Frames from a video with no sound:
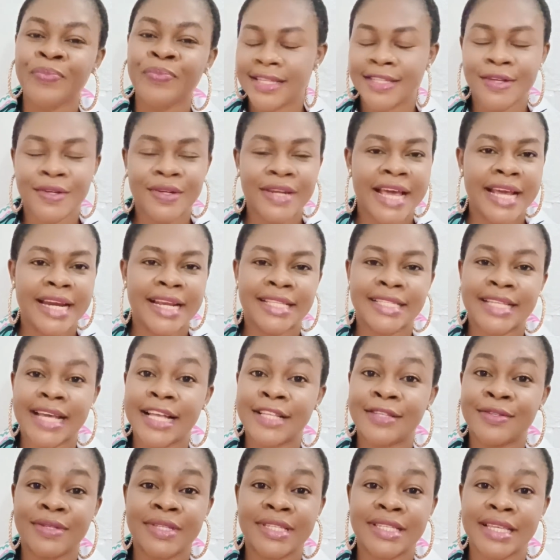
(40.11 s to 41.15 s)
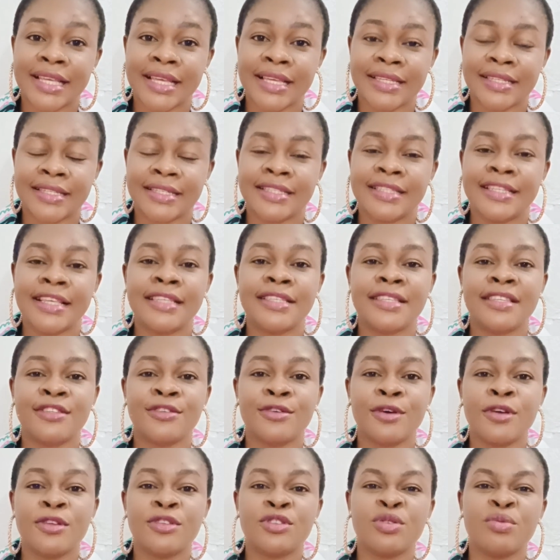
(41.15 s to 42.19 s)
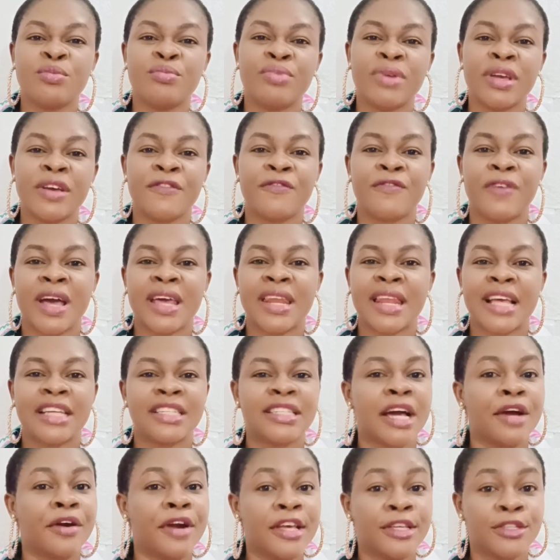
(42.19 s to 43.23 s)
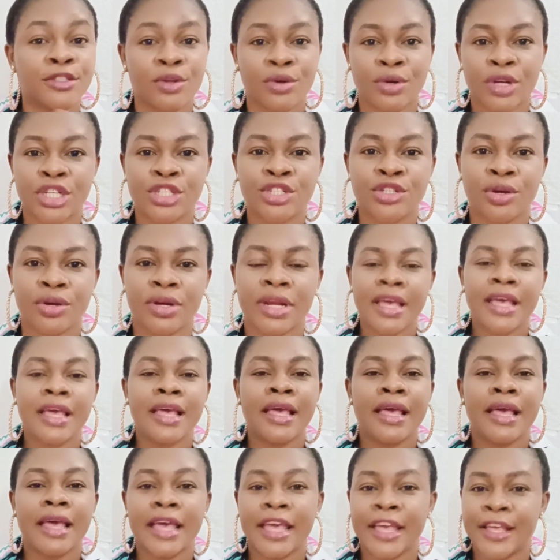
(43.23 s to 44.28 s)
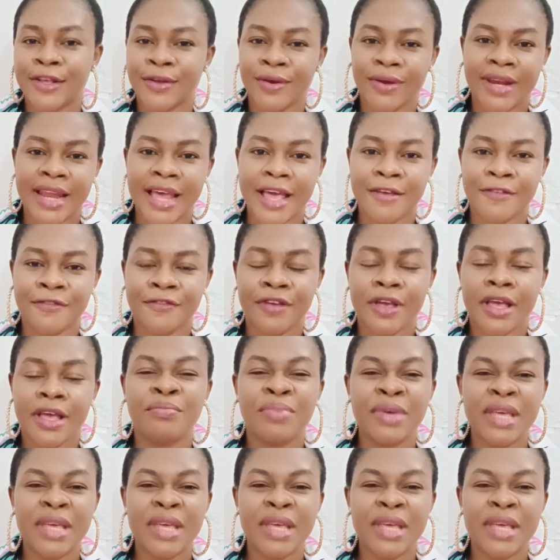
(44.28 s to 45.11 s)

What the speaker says: So like the title says, this is going to bring financial restoration in your life.